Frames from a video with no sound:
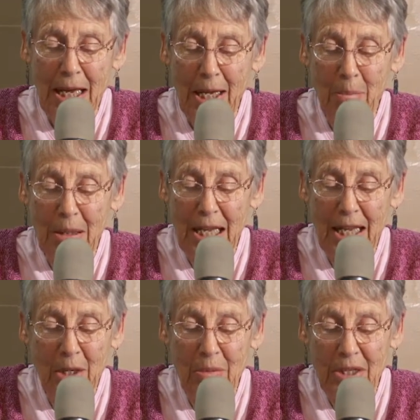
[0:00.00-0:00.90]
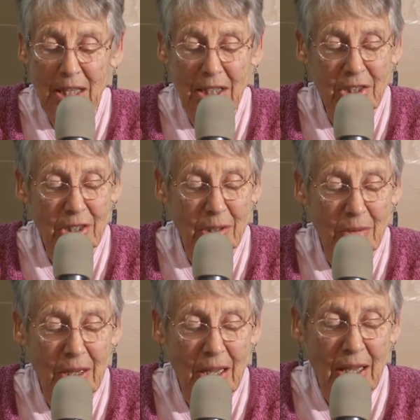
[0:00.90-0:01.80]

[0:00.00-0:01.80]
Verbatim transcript: band played with gusto.